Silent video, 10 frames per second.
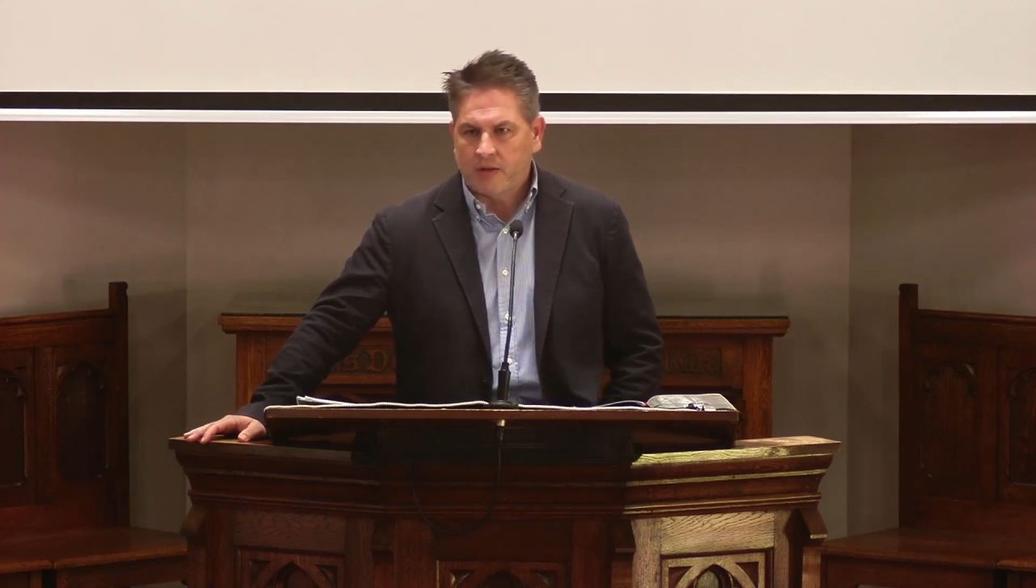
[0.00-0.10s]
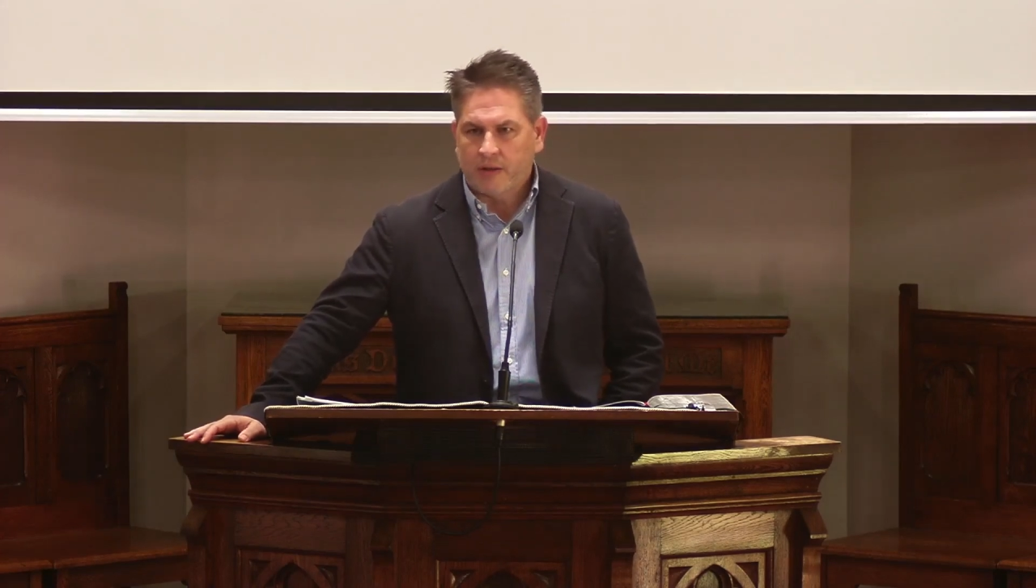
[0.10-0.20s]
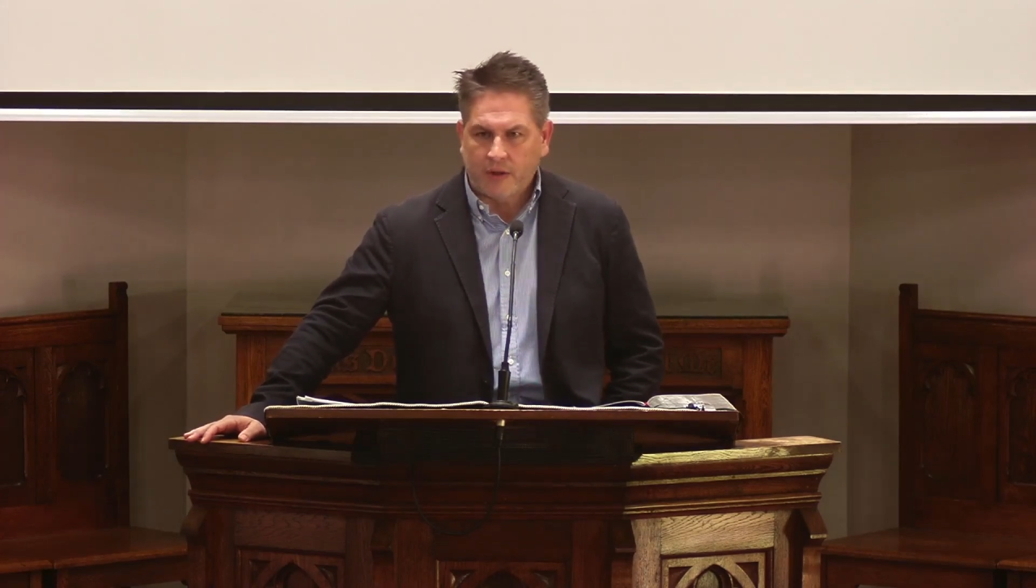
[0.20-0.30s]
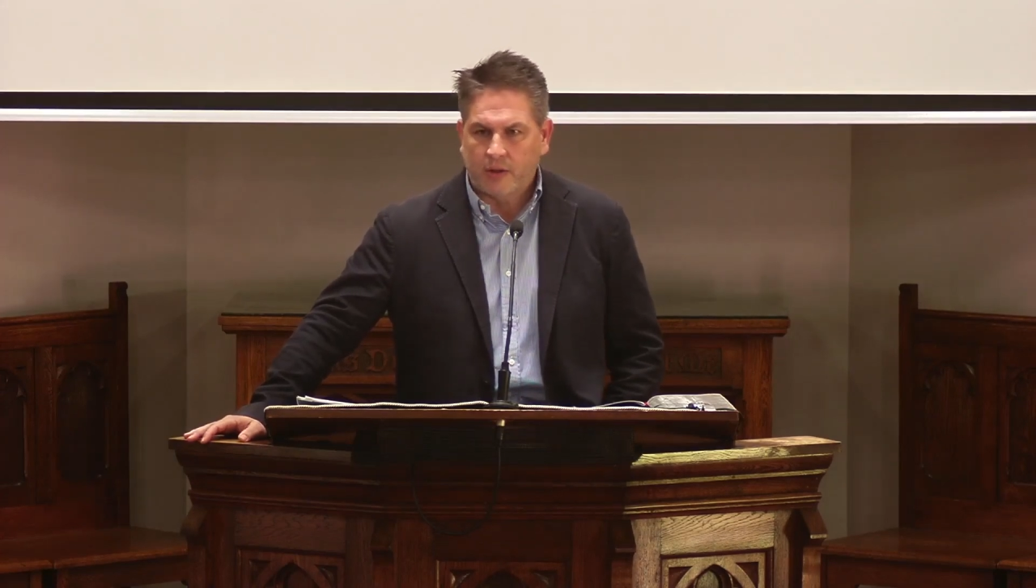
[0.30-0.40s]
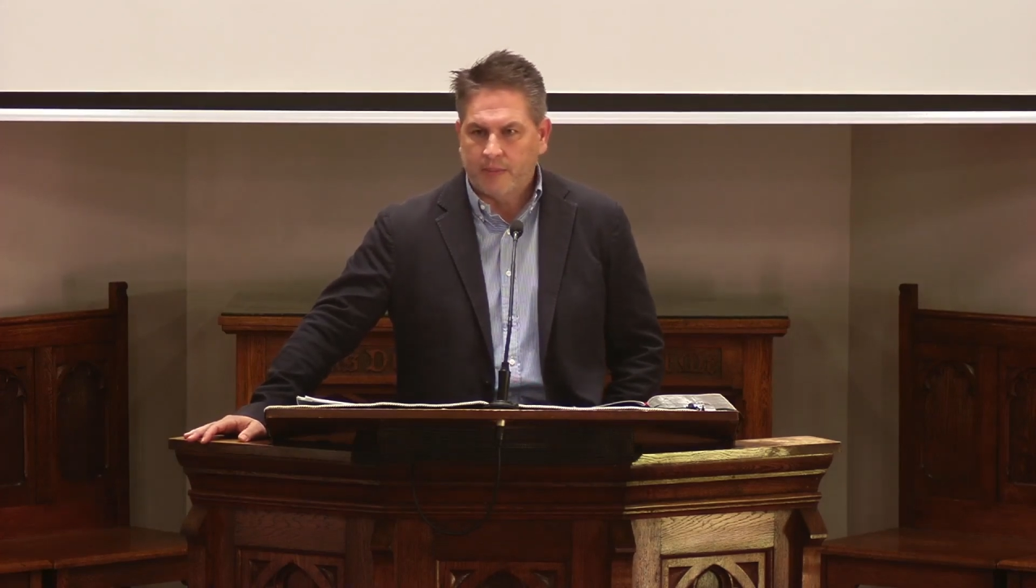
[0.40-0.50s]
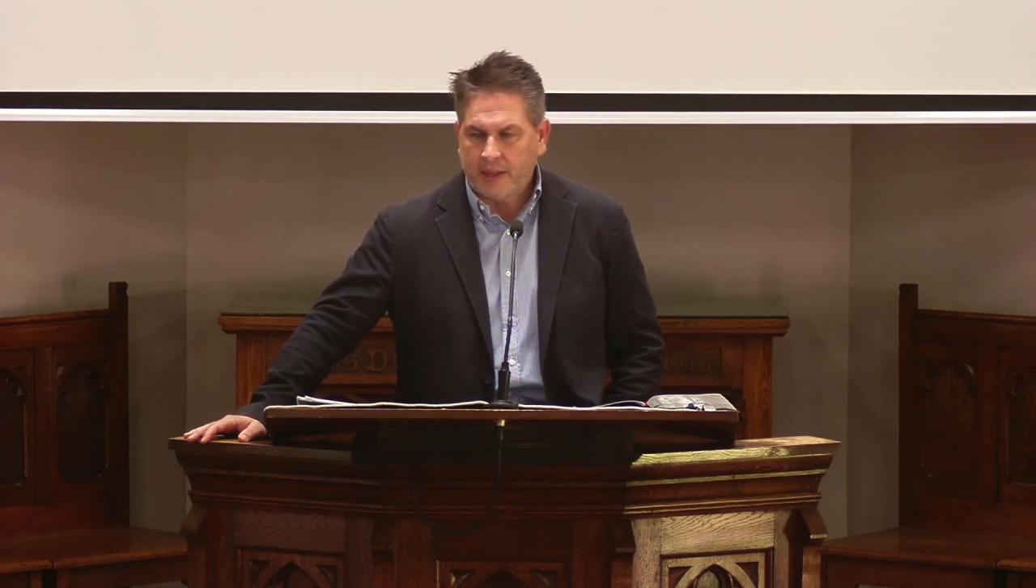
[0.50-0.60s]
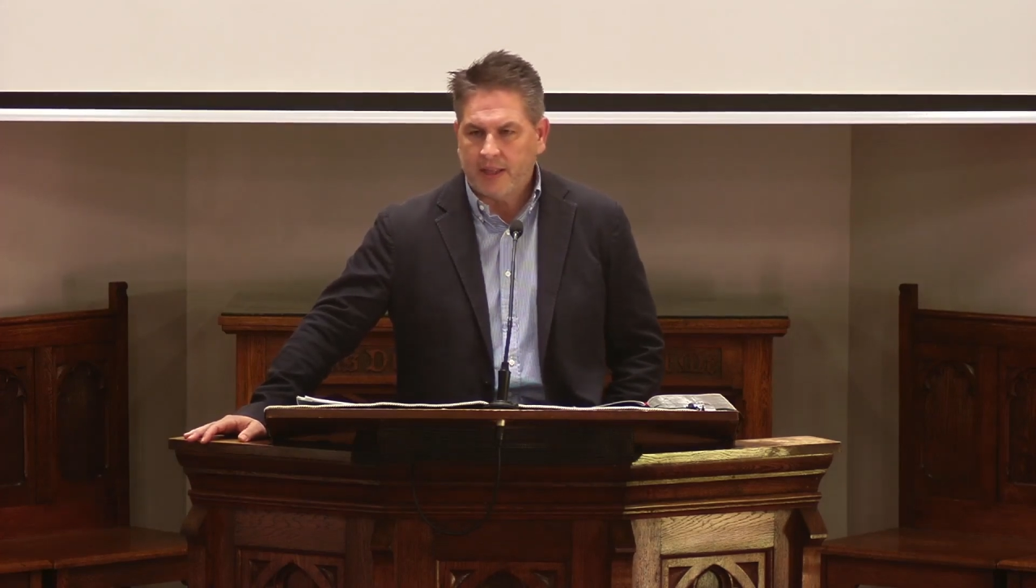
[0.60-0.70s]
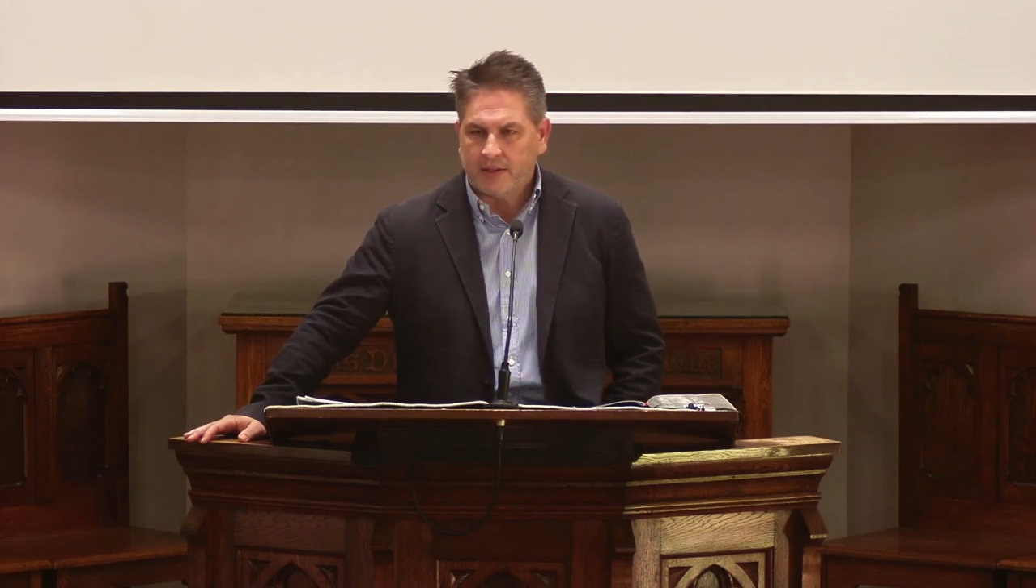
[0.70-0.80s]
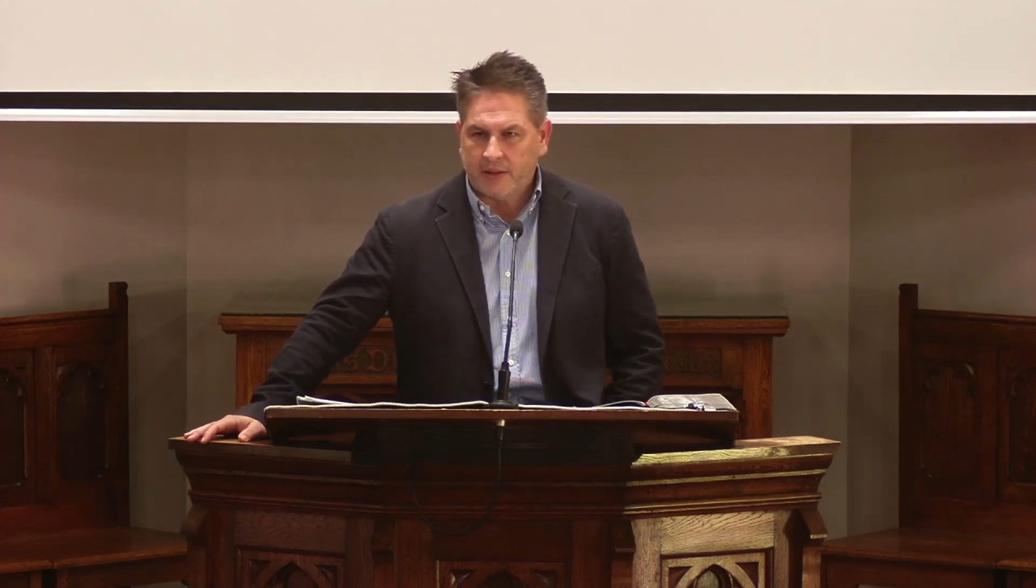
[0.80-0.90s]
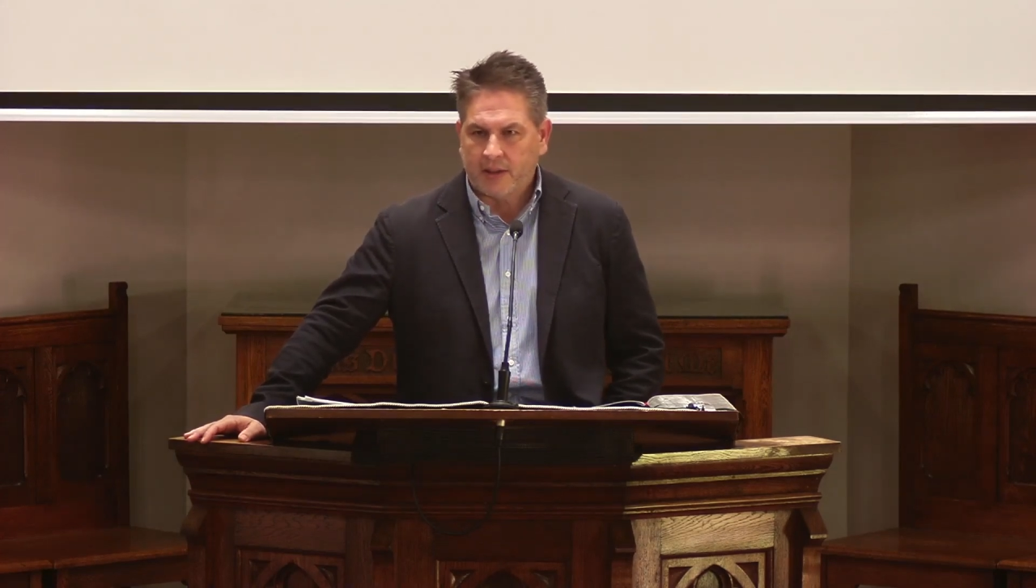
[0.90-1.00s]
of your
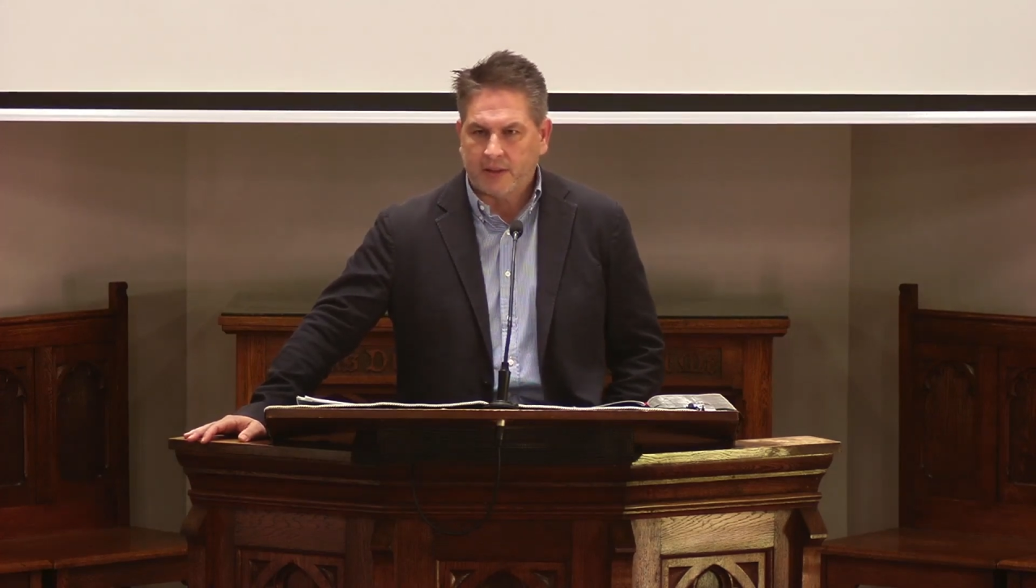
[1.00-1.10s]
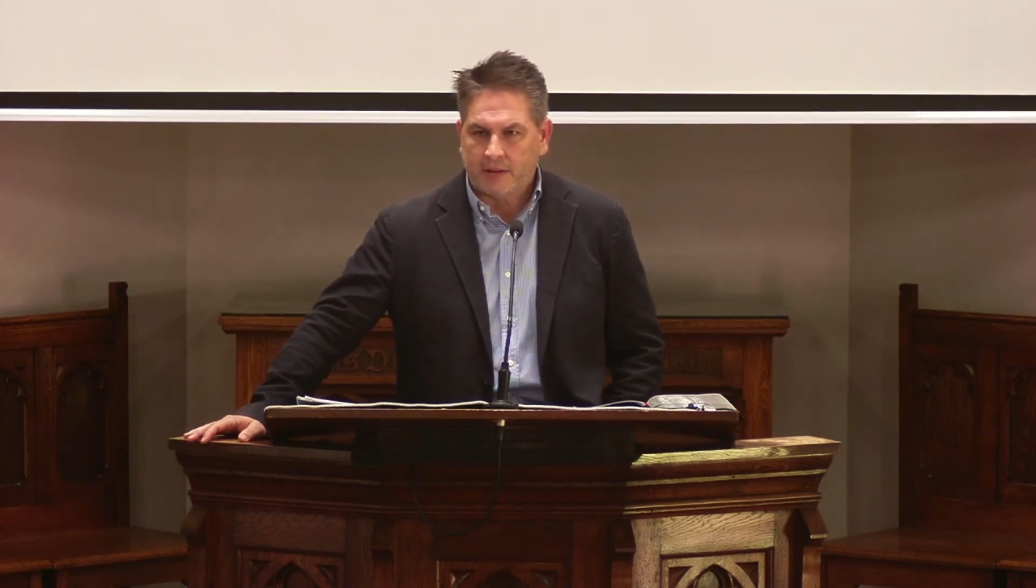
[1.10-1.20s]
obedience then?